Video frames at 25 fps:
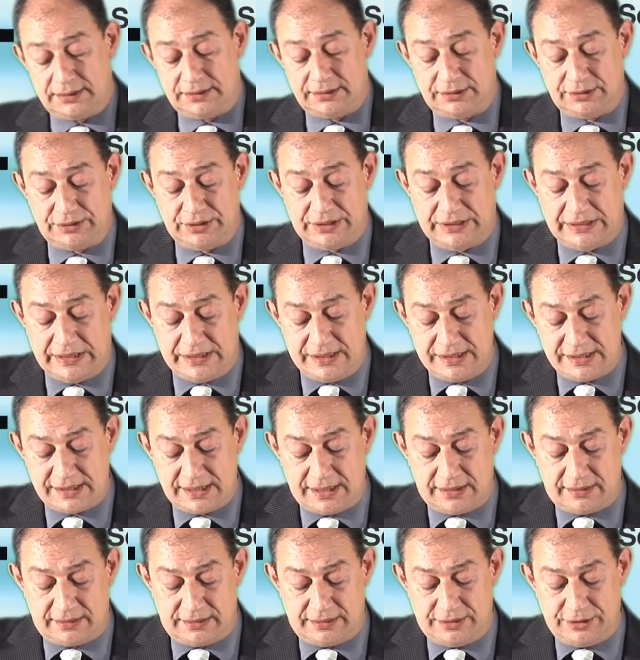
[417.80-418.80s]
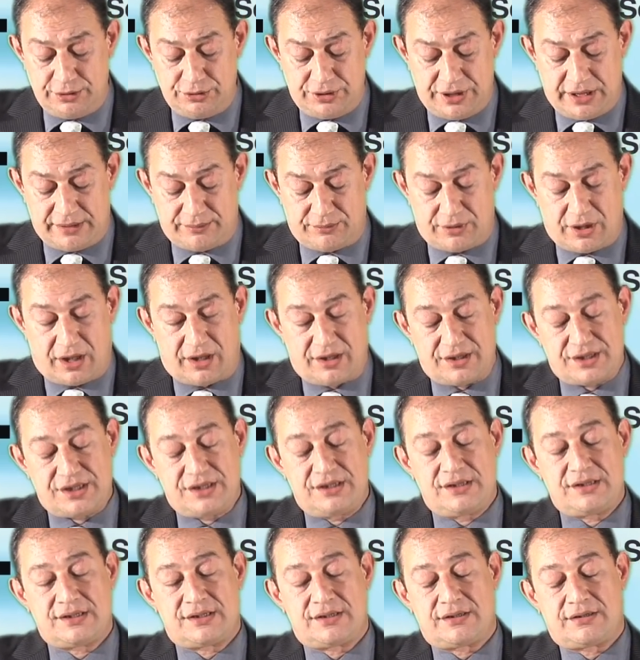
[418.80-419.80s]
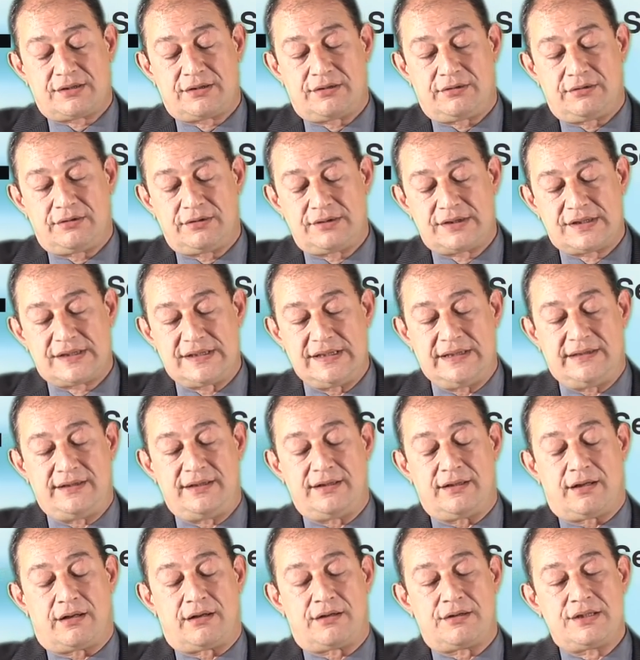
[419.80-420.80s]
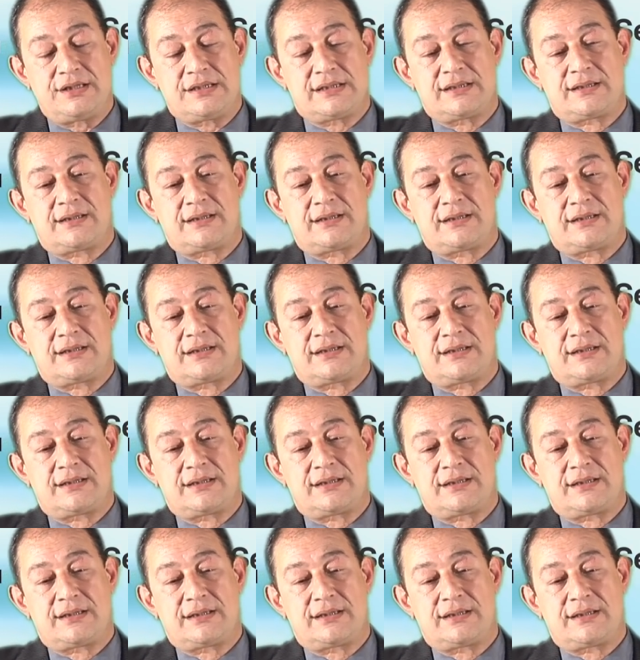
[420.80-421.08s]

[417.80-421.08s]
there is a new terminology. It's called C T R. It's